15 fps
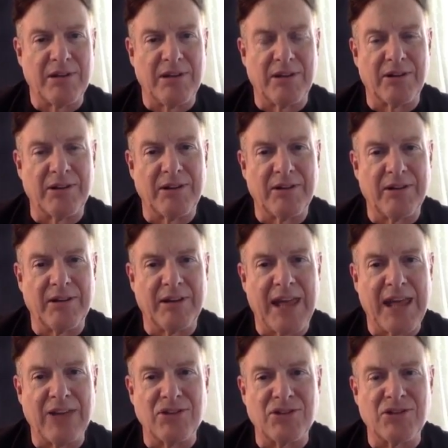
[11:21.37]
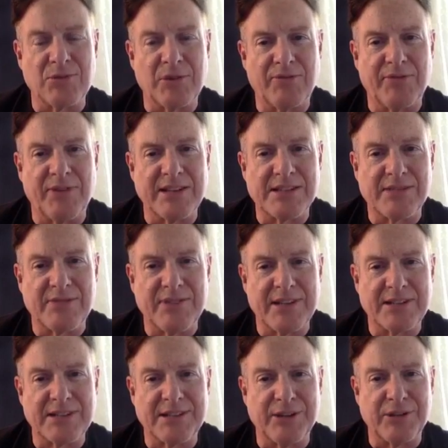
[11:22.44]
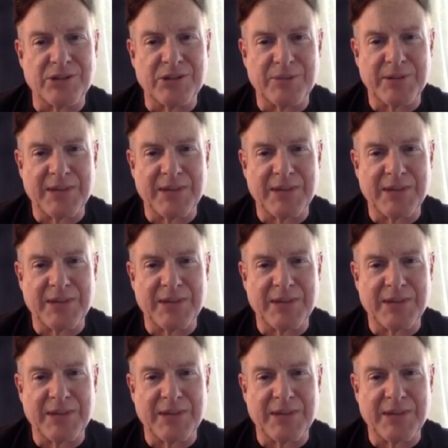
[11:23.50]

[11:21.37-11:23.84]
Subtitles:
You know, you can't do a face-to-face leadership